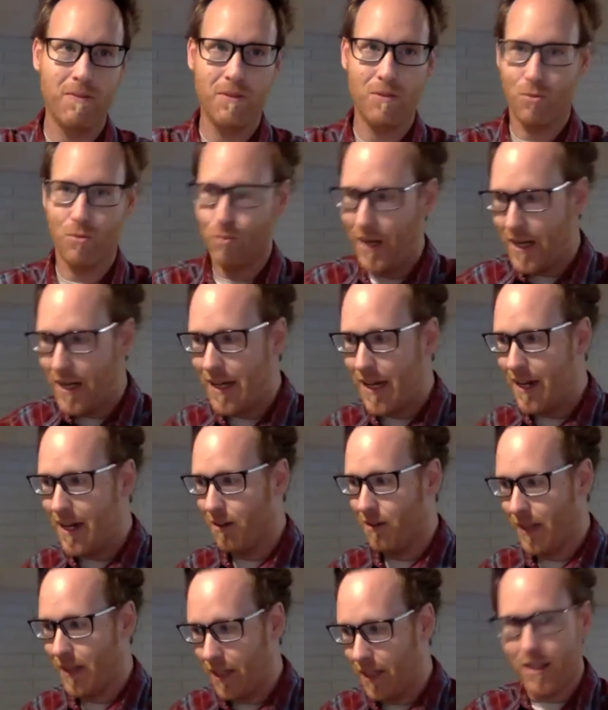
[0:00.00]
Right now,
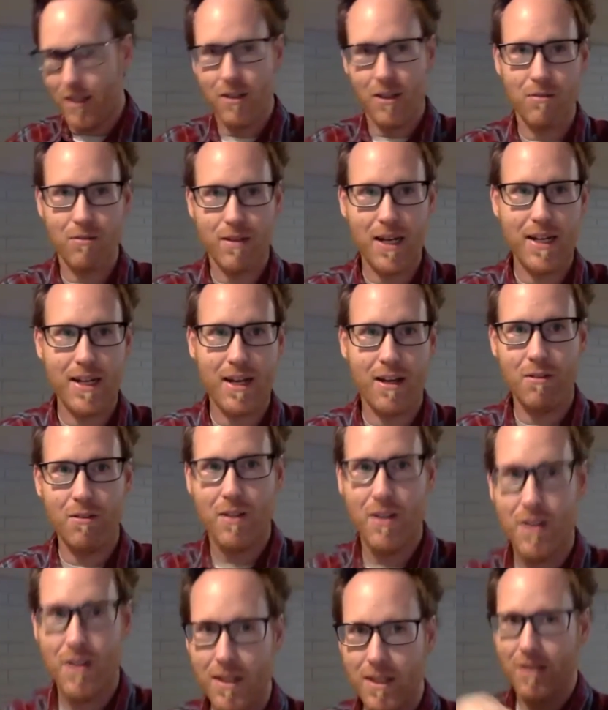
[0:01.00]
like literally right now,
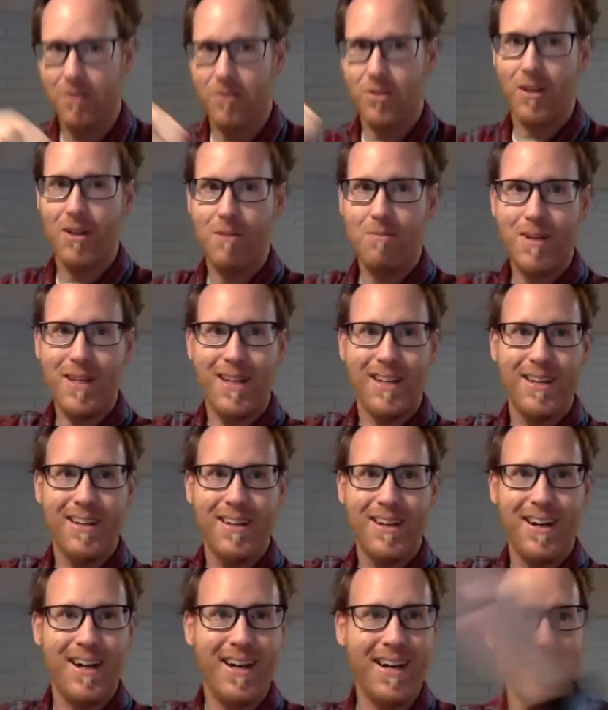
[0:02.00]
is on me.
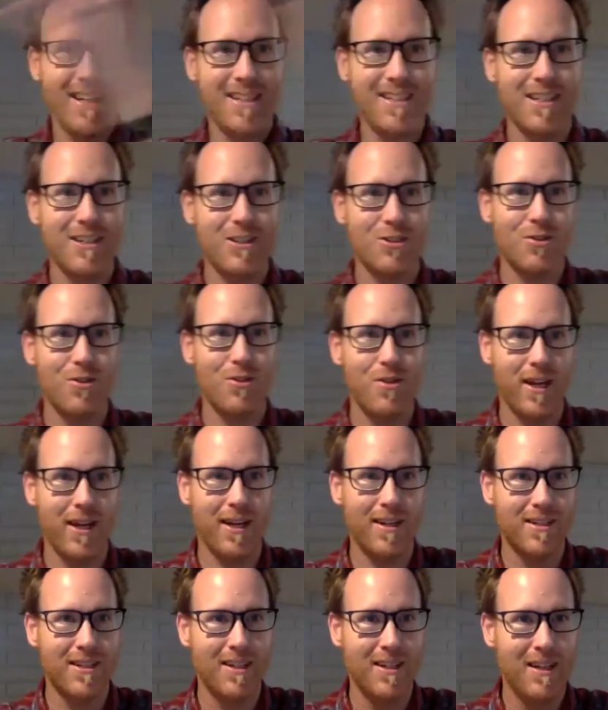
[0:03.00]
I get to control that.
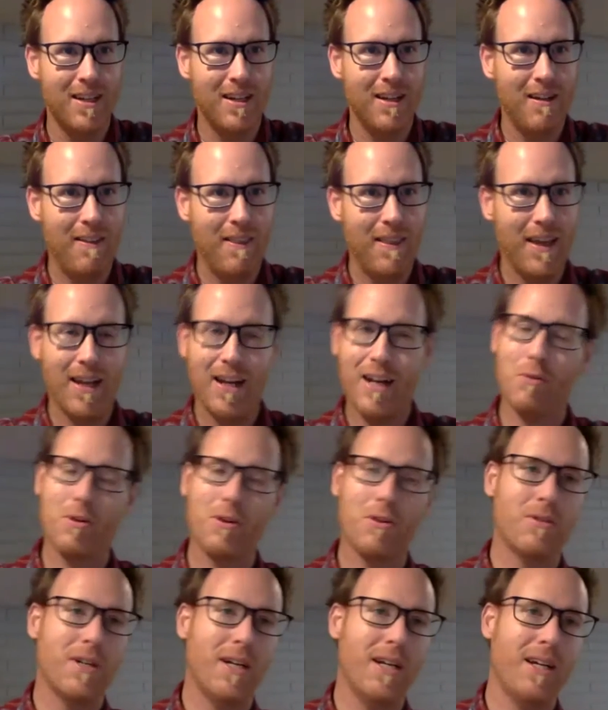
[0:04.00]
And I want to
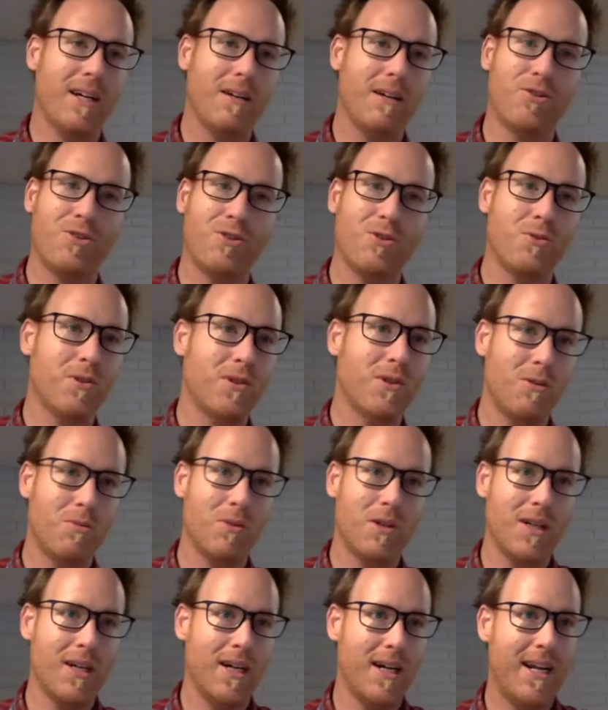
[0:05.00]
write a story where
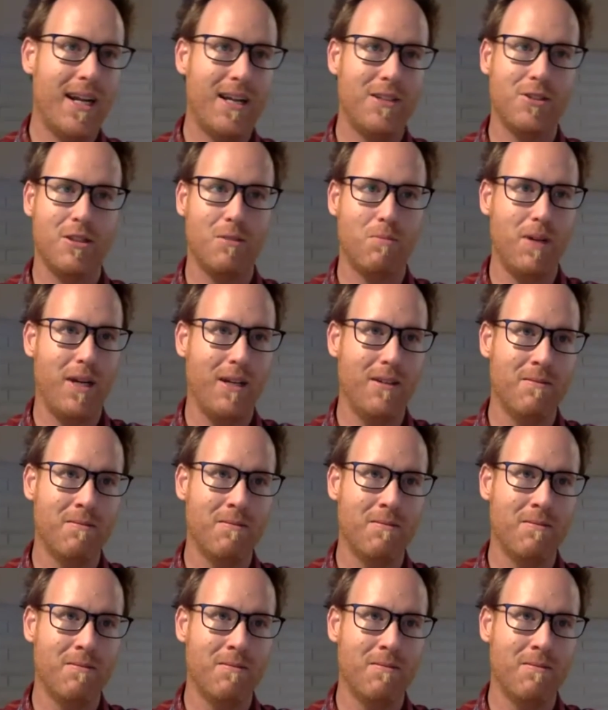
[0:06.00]
God has the pen.